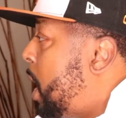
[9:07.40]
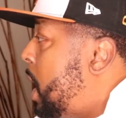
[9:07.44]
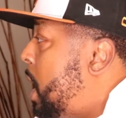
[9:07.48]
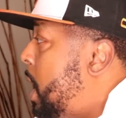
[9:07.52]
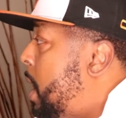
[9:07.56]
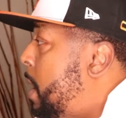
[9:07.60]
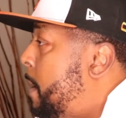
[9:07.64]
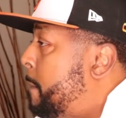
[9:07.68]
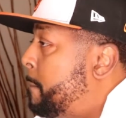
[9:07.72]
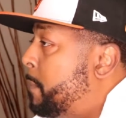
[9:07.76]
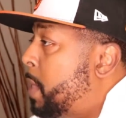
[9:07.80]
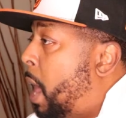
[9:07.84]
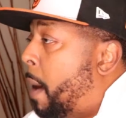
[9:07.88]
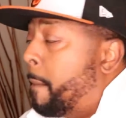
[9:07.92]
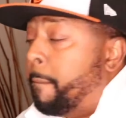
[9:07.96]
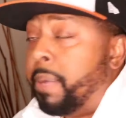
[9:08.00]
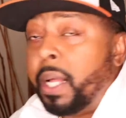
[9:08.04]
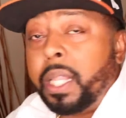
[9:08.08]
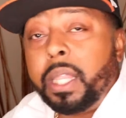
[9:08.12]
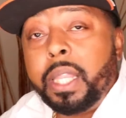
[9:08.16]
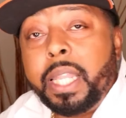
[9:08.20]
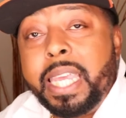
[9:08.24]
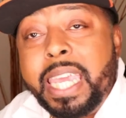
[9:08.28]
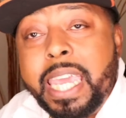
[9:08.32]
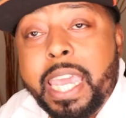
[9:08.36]

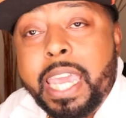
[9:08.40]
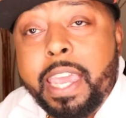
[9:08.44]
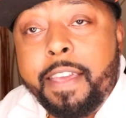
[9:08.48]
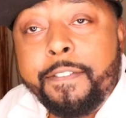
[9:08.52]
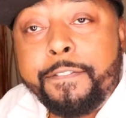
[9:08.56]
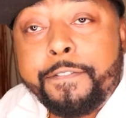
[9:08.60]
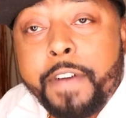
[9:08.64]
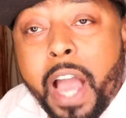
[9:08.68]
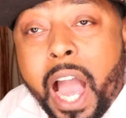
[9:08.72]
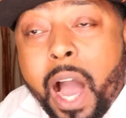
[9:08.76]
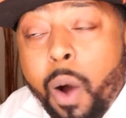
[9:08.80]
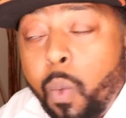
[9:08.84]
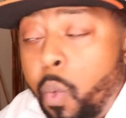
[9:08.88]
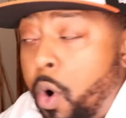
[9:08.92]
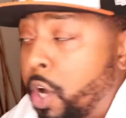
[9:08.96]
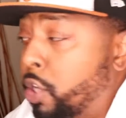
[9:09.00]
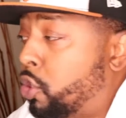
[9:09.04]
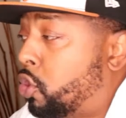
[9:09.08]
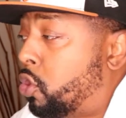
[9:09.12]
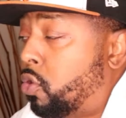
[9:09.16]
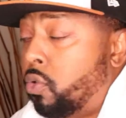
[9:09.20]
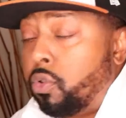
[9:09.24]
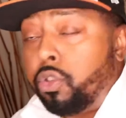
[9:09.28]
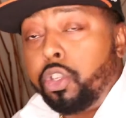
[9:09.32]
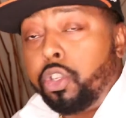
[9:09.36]
I
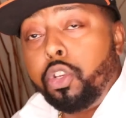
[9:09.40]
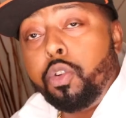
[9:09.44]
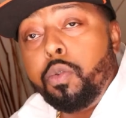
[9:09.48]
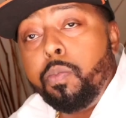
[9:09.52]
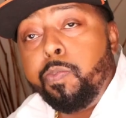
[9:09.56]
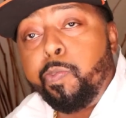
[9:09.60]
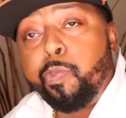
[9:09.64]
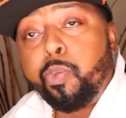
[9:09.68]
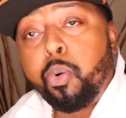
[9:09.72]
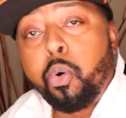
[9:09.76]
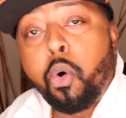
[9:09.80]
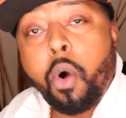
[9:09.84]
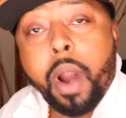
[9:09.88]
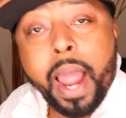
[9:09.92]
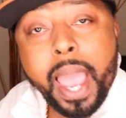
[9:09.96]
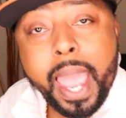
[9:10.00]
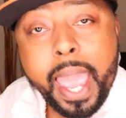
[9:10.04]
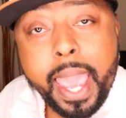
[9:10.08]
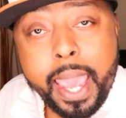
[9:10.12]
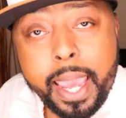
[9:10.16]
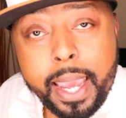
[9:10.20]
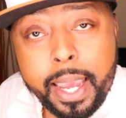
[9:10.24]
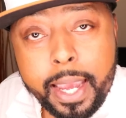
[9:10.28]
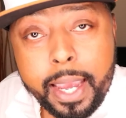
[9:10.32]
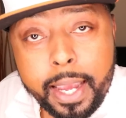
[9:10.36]
want you to
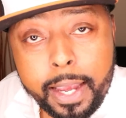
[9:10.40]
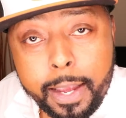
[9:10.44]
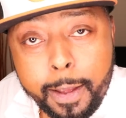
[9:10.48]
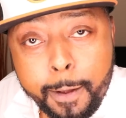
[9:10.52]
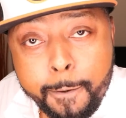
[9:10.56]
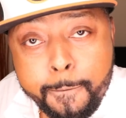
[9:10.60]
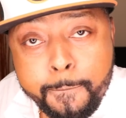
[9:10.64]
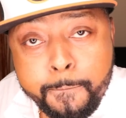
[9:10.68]
pray.